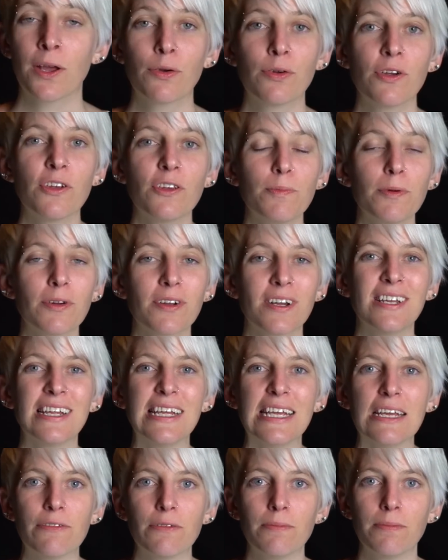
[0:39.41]
CRISPR
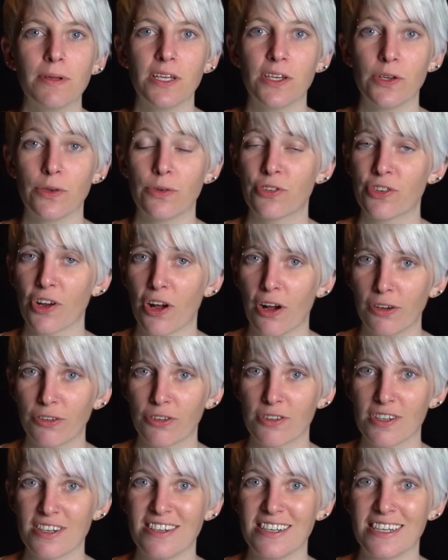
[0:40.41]
can even be used to alter the